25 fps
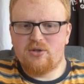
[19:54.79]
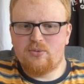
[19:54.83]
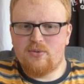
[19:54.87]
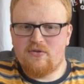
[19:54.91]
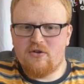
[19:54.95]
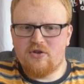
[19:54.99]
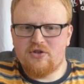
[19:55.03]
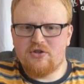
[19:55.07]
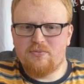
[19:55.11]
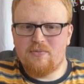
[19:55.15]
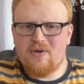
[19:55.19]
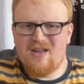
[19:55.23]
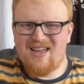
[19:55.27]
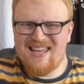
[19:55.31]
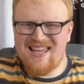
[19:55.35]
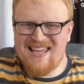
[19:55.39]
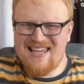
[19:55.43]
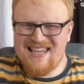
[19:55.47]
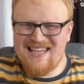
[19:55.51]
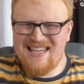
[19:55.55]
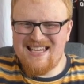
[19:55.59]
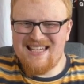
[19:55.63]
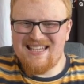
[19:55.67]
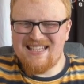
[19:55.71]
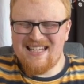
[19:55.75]
We've got some
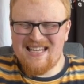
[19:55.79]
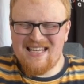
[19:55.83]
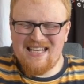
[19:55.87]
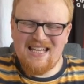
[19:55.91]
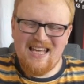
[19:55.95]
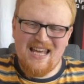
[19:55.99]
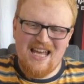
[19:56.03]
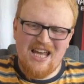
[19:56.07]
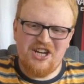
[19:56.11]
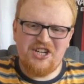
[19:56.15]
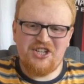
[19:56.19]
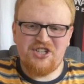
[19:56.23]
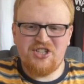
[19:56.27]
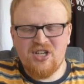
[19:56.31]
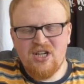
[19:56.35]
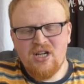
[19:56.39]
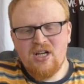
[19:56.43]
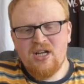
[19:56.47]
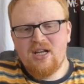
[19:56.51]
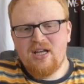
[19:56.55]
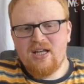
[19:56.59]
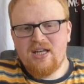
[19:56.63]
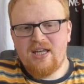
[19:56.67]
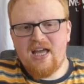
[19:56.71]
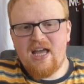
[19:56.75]
easy-ish
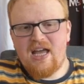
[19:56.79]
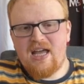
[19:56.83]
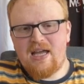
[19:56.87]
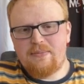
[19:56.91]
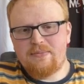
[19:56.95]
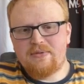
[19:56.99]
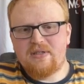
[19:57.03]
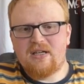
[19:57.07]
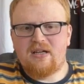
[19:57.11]
games.